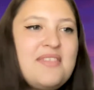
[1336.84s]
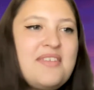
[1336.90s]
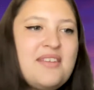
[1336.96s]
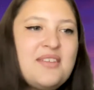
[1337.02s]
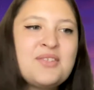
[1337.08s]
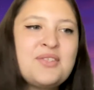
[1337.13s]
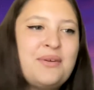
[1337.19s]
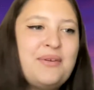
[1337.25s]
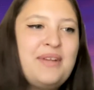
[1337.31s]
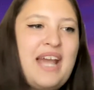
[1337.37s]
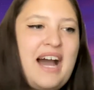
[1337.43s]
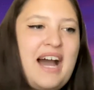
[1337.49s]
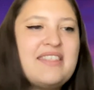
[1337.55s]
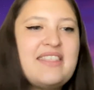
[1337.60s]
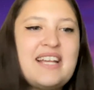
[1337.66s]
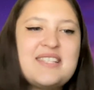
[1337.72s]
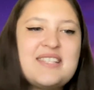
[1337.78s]
So
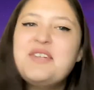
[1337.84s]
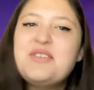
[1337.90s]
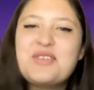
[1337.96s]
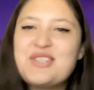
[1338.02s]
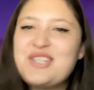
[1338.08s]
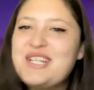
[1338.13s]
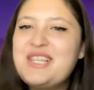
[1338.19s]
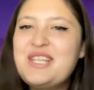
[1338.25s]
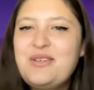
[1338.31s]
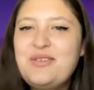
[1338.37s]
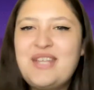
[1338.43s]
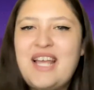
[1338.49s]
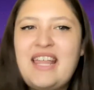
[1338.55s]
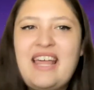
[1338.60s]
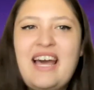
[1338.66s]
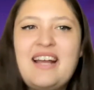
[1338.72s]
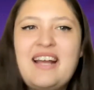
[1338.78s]
yeah, that's interesting that you
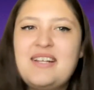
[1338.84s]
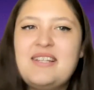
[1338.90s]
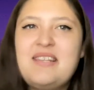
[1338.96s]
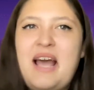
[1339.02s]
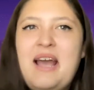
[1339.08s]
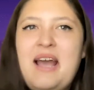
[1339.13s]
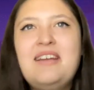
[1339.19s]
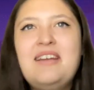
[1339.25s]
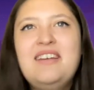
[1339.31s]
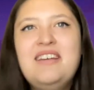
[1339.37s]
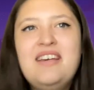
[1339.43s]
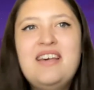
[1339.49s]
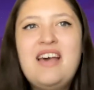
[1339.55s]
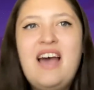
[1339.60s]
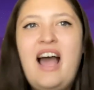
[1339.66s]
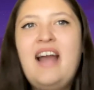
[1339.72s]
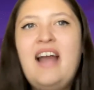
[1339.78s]
say that, because I
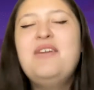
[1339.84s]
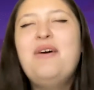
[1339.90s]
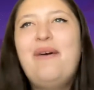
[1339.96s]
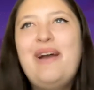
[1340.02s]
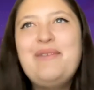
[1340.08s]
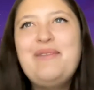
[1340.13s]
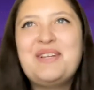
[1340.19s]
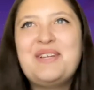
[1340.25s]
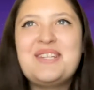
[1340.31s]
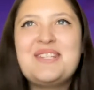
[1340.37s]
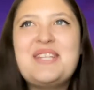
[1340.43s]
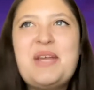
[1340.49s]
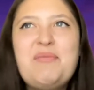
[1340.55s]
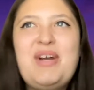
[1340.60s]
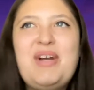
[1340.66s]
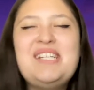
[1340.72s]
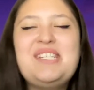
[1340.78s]
know I feel the
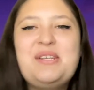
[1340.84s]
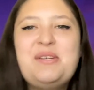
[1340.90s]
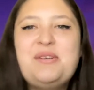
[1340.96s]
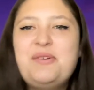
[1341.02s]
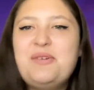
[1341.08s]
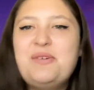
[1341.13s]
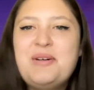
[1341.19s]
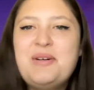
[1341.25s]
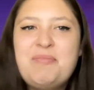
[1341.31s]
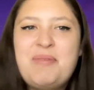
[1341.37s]
same way too,